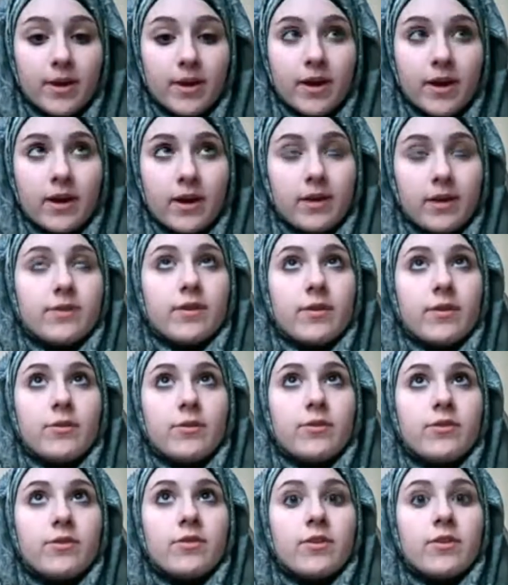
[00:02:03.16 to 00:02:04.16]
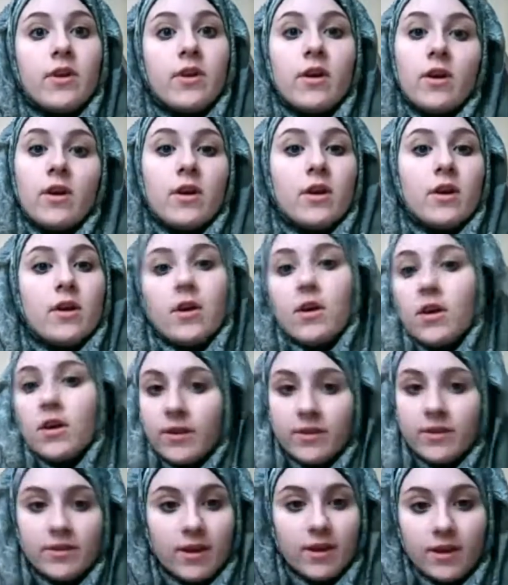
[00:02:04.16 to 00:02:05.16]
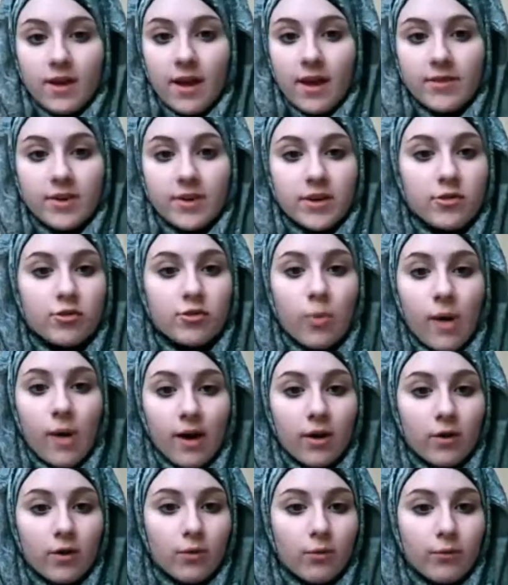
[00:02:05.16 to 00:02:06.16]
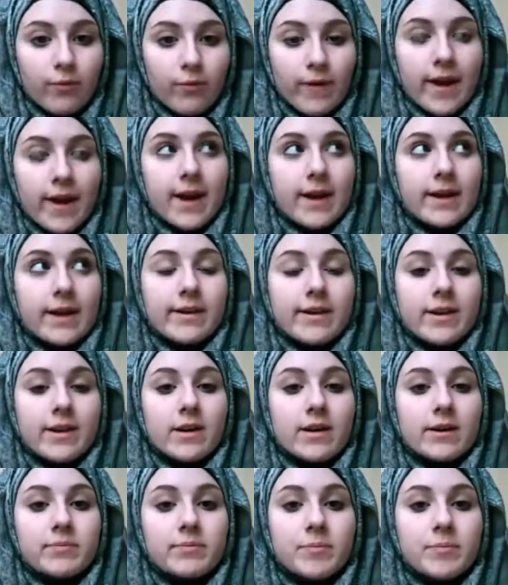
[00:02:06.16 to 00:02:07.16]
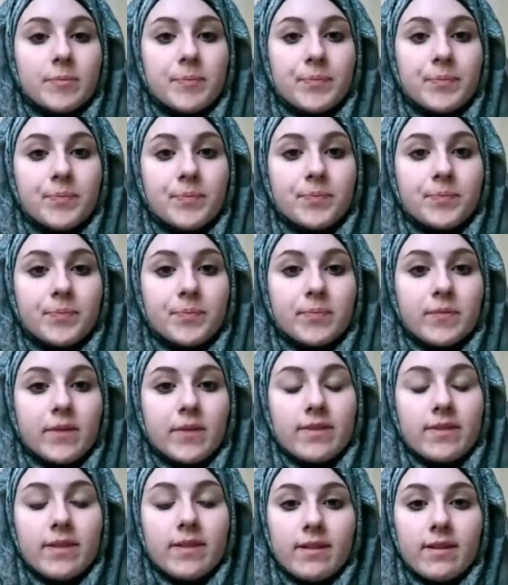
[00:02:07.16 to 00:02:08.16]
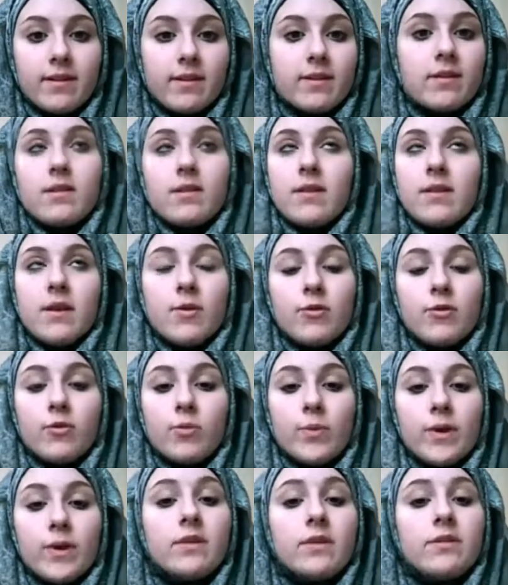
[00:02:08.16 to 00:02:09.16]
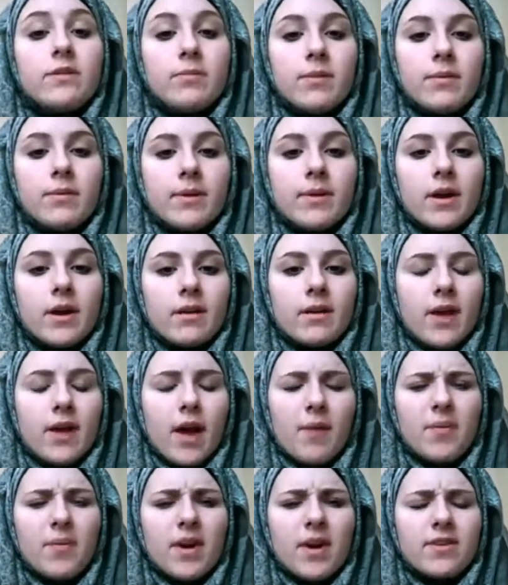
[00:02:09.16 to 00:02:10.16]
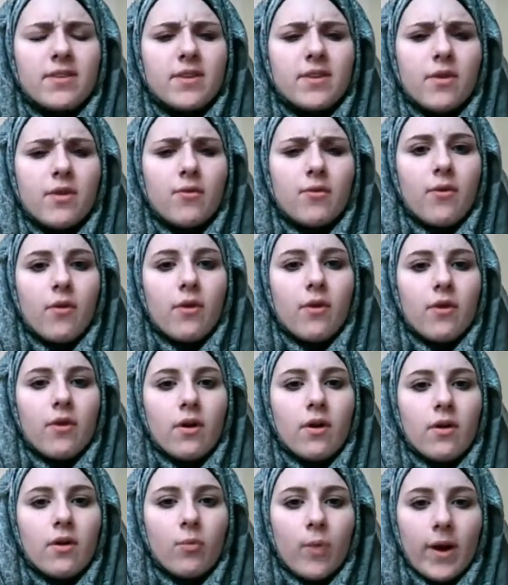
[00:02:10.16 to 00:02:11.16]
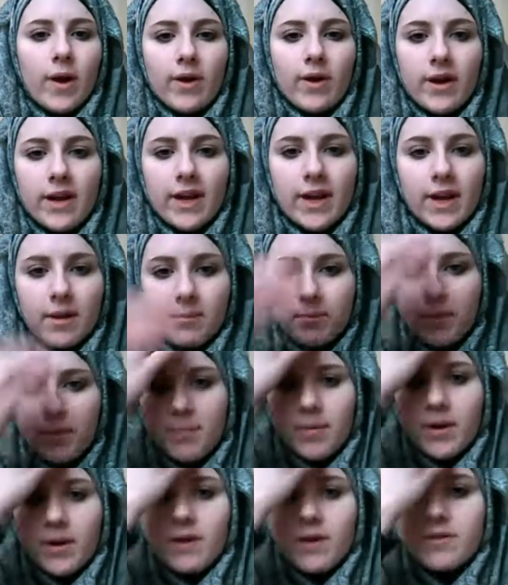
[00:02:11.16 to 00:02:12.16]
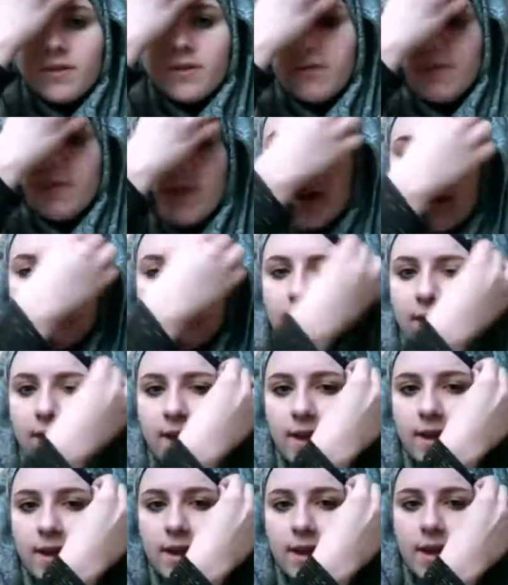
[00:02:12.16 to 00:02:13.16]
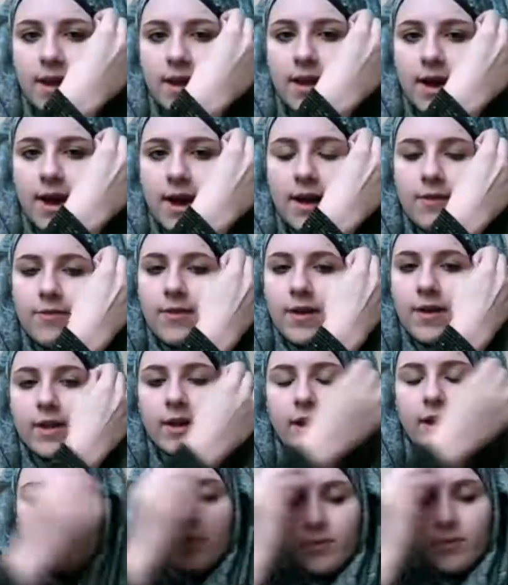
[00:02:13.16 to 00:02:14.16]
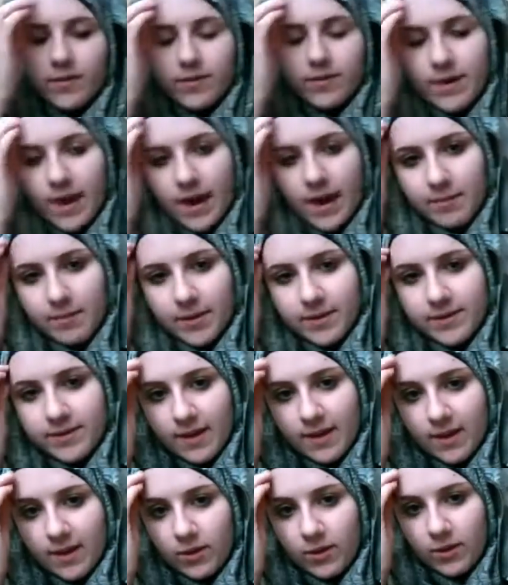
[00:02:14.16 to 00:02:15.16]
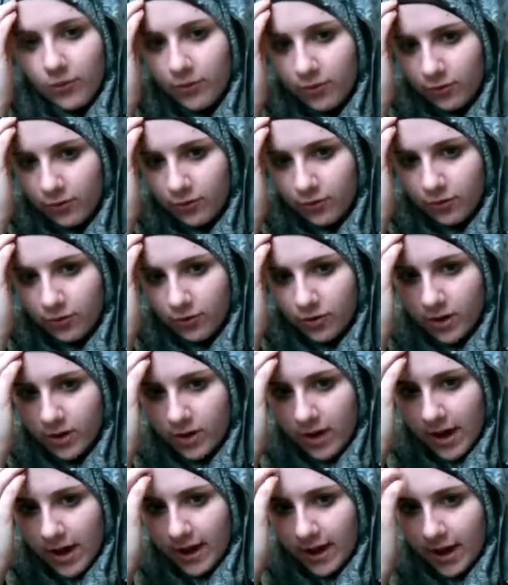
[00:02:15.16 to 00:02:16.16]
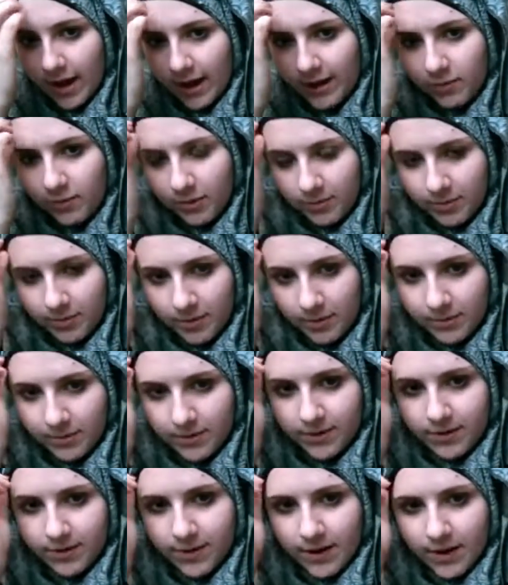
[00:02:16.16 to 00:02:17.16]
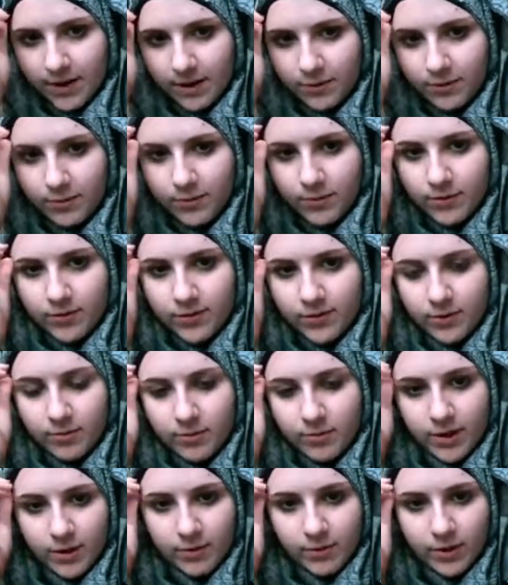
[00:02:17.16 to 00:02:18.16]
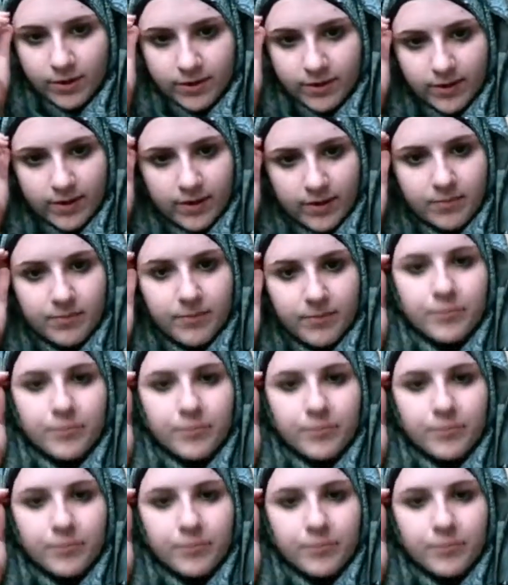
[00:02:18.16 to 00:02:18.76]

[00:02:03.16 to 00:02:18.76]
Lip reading: because I was 11, 12, and it was weird to me, because not because of wearing it, but because of the fact that I felt like I was not myself, and I didn't want people to think I was Muslim when I wasn't.